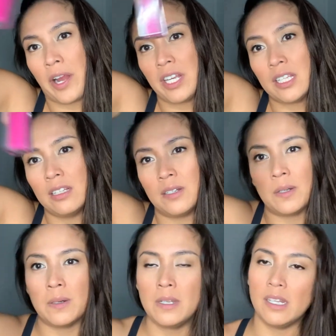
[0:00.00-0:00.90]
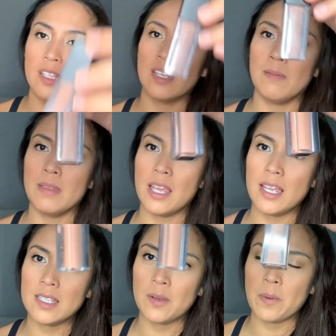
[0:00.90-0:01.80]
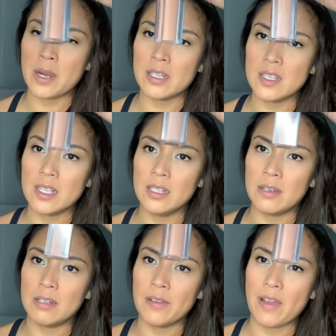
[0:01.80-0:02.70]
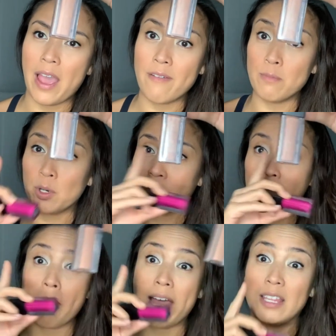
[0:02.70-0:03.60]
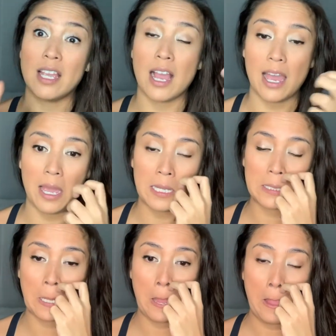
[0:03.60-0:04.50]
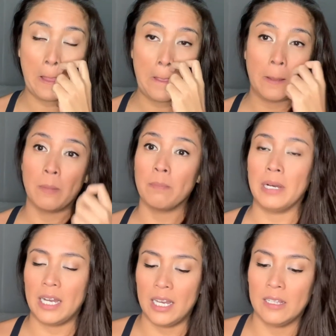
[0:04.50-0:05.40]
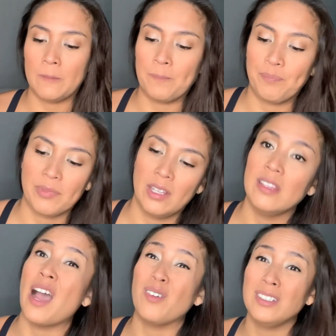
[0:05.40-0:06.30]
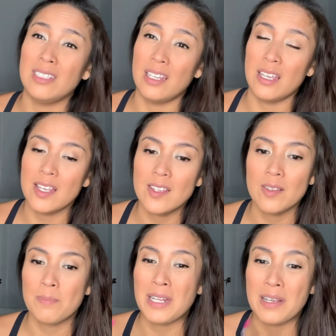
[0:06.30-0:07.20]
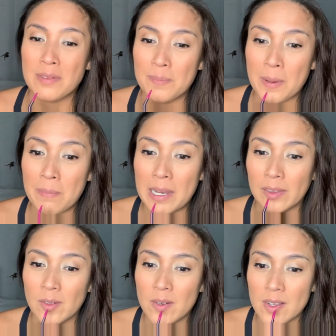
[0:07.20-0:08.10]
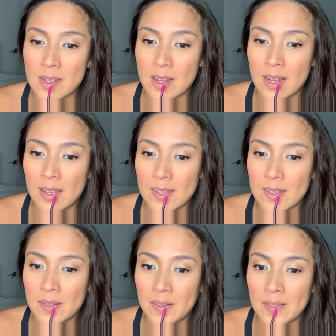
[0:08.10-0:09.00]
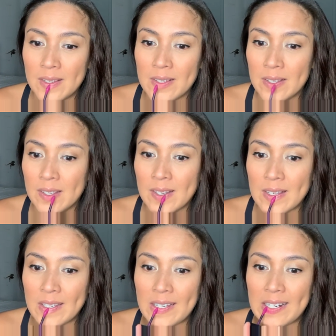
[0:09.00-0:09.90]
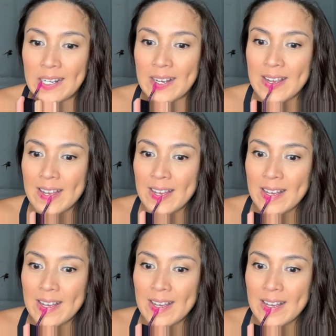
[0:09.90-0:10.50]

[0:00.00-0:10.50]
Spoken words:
wear it alone. And some days, I wear this alone if I have more dramatic eyes. But, nowadays, pinagpapatong ko sila. So, this one kasi harang,